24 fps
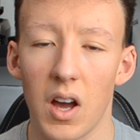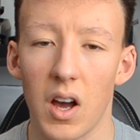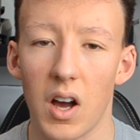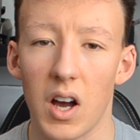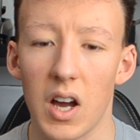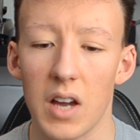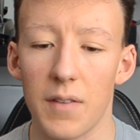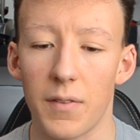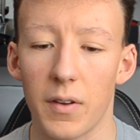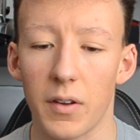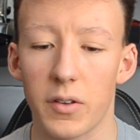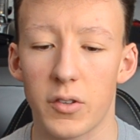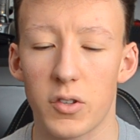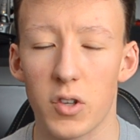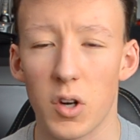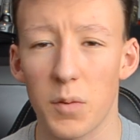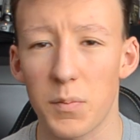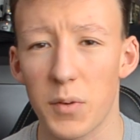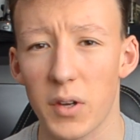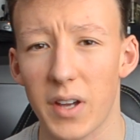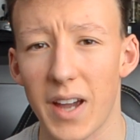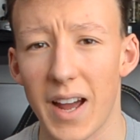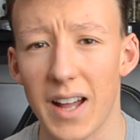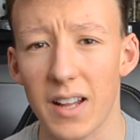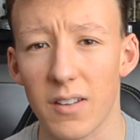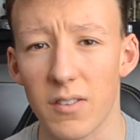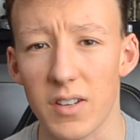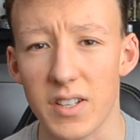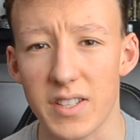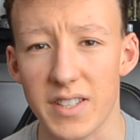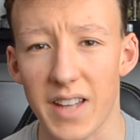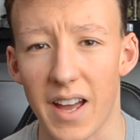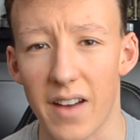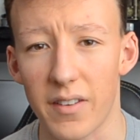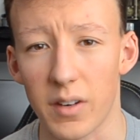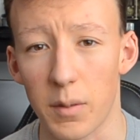Either drop your
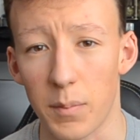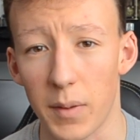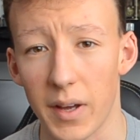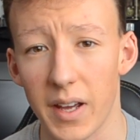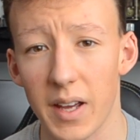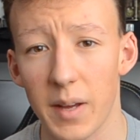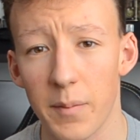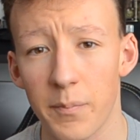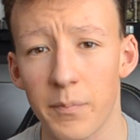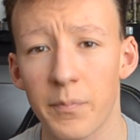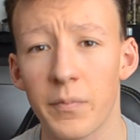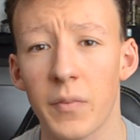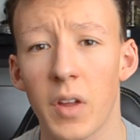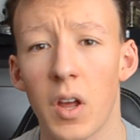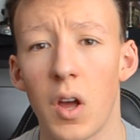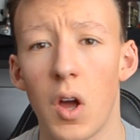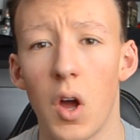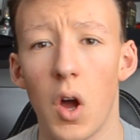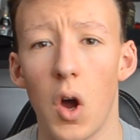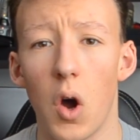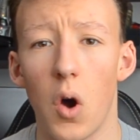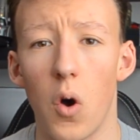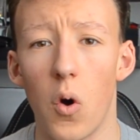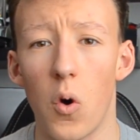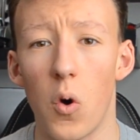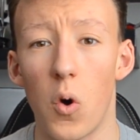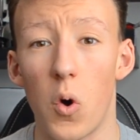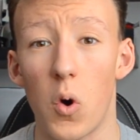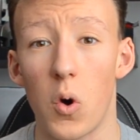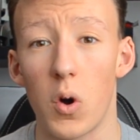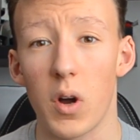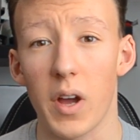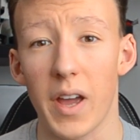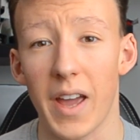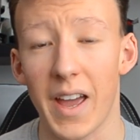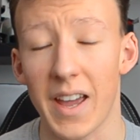calories down a bit
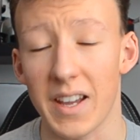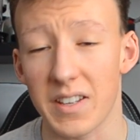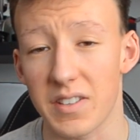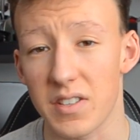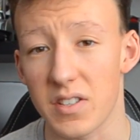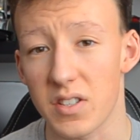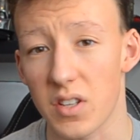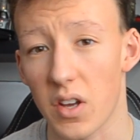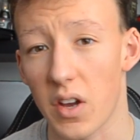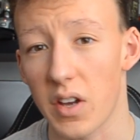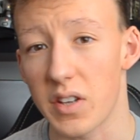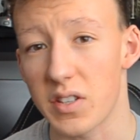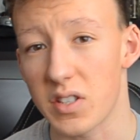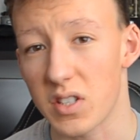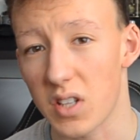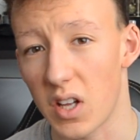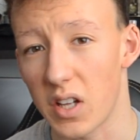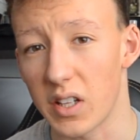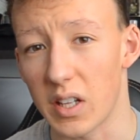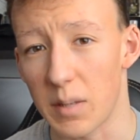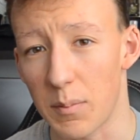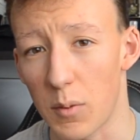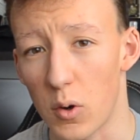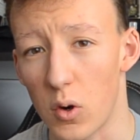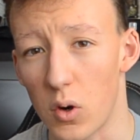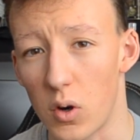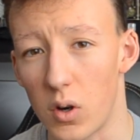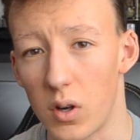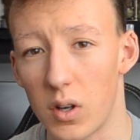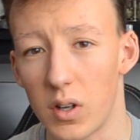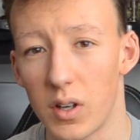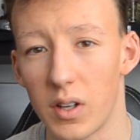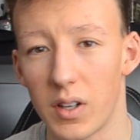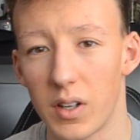or exercise slightly more.